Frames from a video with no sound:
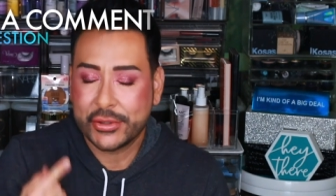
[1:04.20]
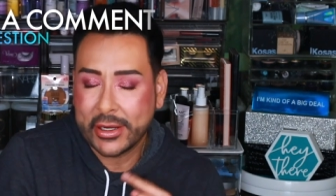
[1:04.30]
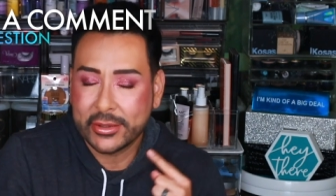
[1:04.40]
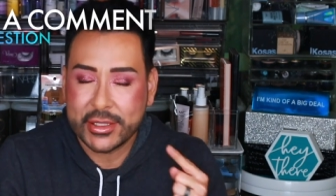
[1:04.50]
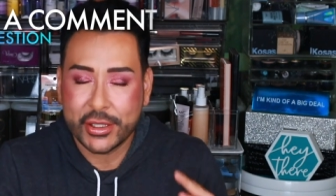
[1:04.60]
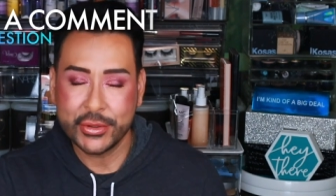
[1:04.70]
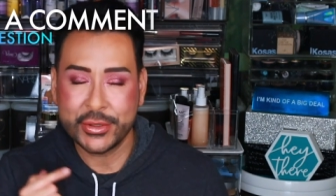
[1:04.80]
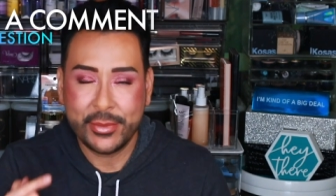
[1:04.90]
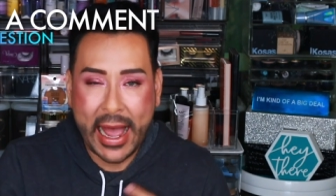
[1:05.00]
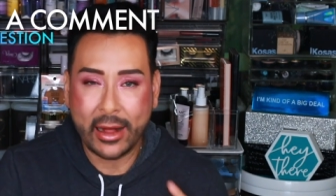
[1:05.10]
triggers the
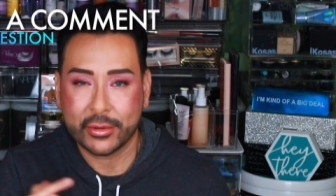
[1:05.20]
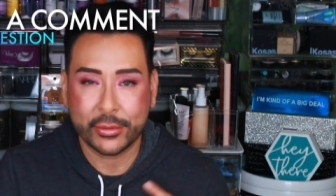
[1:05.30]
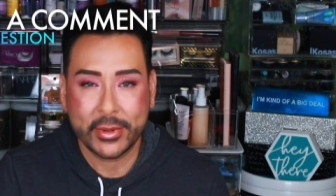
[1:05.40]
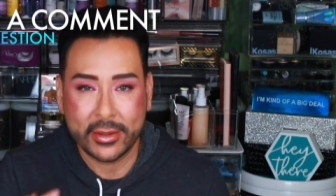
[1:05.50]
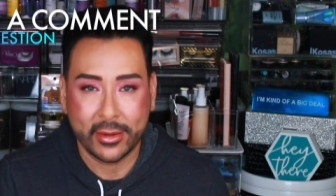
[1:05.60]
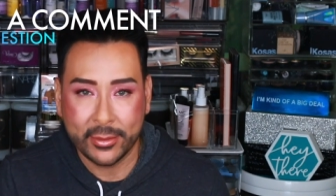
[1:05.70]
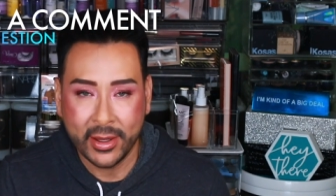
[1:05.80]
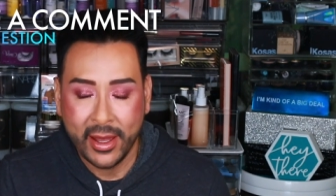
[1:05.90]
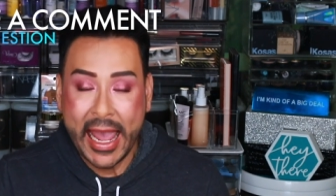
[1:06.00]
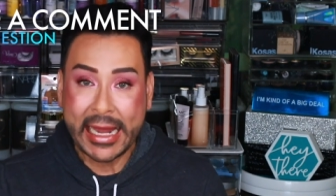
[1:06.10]
YouTube
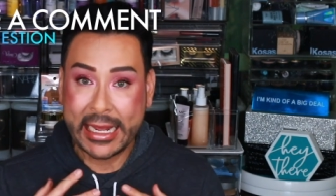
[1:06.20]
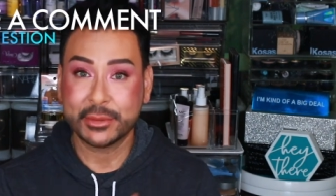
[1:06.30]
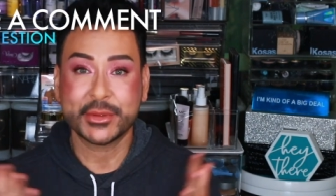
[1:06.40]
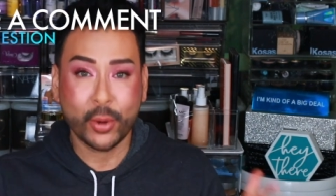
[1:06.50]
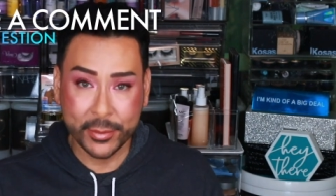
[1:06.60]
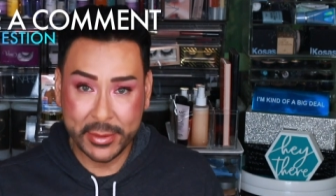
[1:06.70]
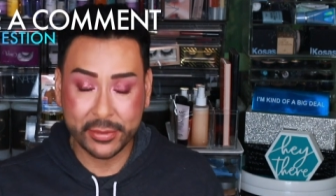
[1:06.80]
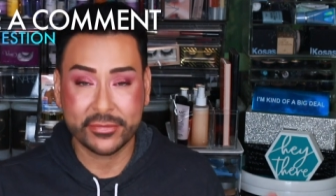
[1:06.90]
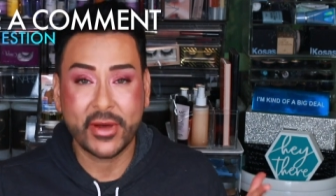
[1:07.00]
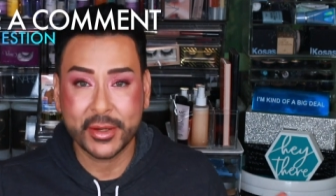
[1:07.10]
algorithm and helps more
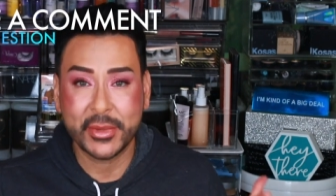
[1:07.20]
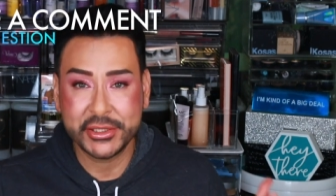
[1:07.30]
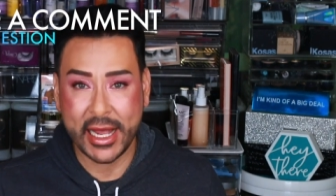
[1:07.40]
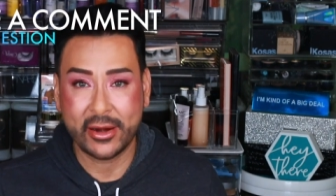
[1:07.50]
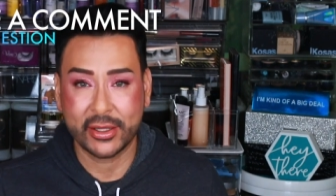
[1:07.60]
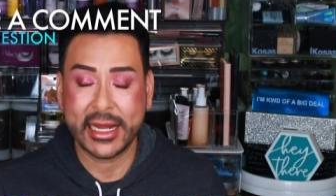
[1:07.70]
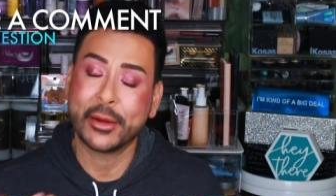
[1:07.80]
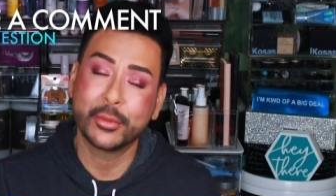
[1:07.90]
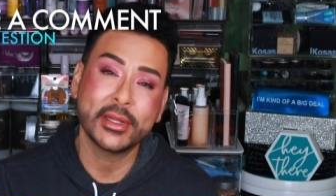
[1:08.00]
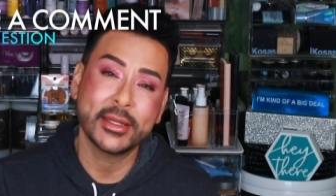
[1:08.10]
people find my channel. And
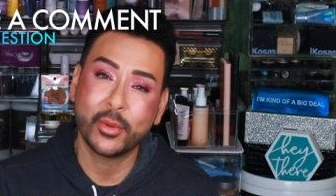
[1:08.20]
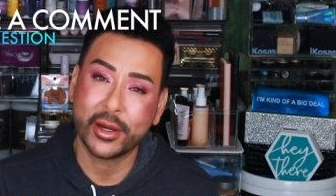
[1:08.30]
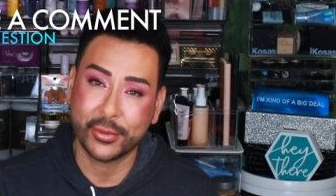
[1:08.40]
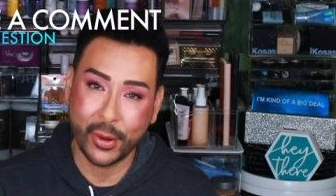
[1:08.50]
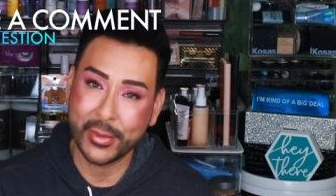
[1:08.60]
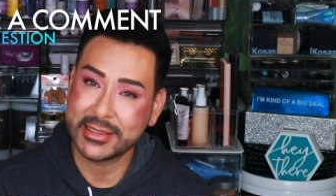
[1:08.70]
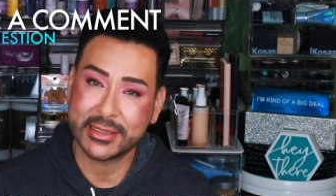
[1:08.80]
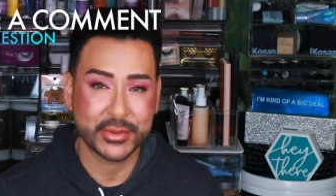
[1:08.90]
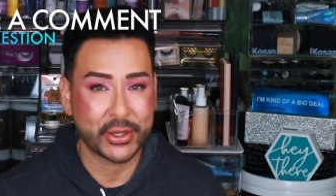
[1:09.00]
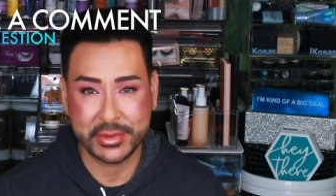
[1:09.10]
I really want to grow my
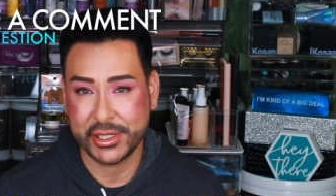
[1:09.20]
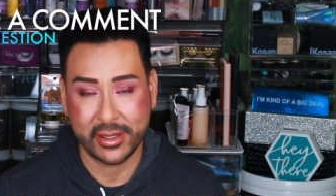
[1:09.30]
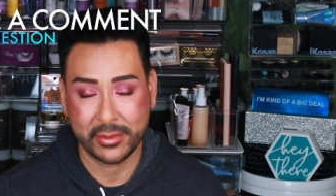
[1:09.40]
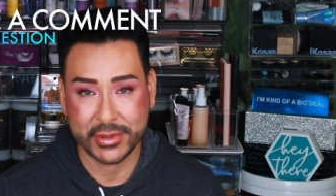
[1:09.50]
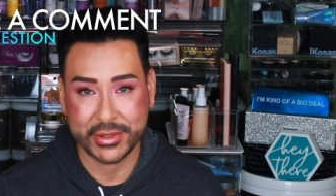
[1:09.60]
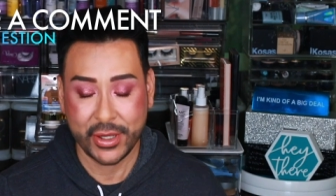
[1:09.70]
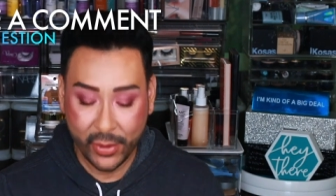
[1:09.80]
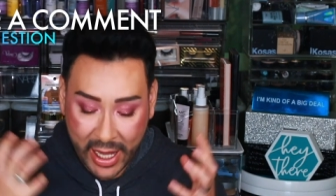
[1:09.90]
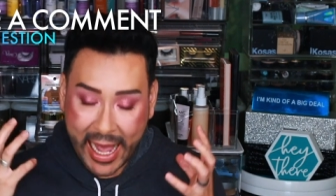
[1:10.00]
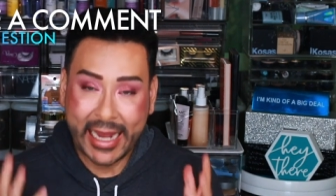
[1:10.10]
subscription numbers.
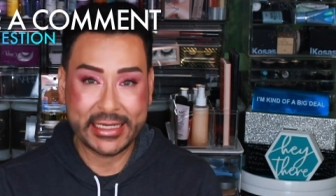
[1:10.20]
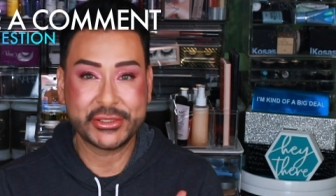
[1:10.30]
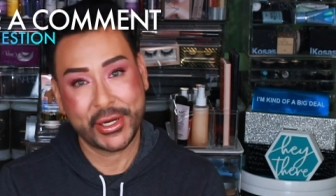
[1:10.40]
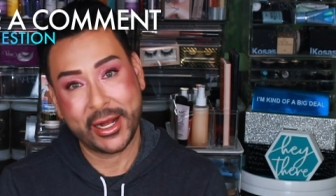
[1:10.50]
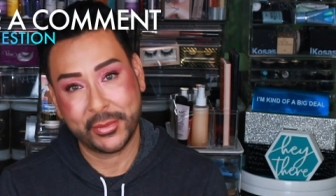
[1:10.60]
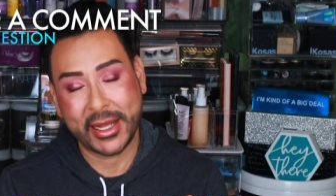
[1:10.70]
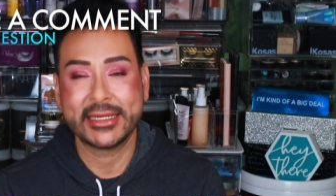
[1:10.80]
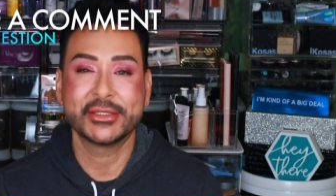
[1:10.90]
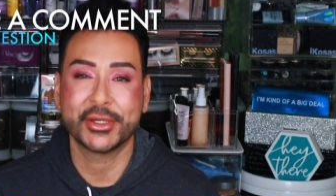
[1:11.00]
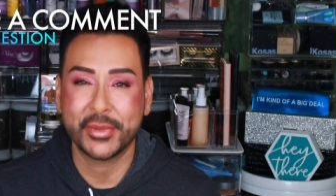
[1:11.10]
So I need your help. I
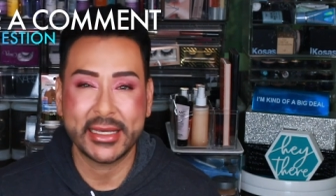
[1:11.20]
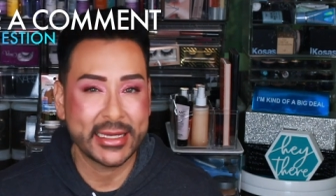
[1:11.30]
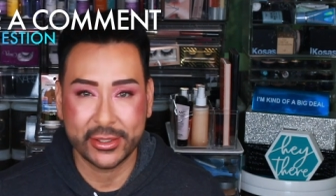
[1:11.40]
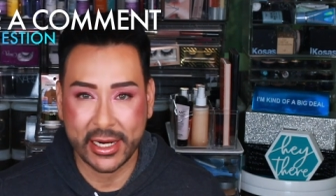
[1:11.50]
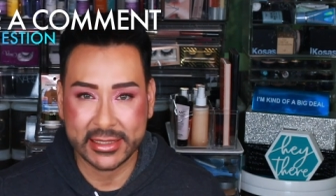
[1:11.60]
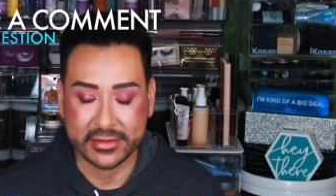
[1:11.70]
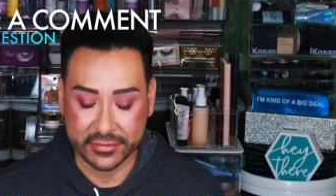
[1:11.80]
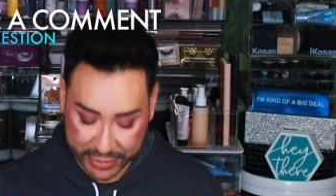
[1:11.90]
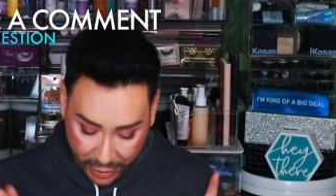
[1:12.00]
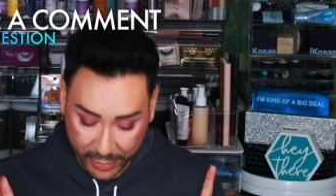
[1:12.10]
need you to be
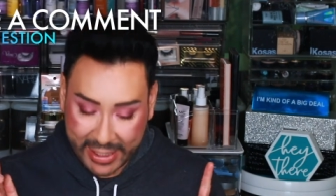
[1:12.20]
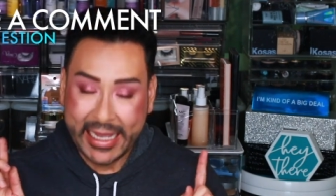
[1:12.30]
interactive. So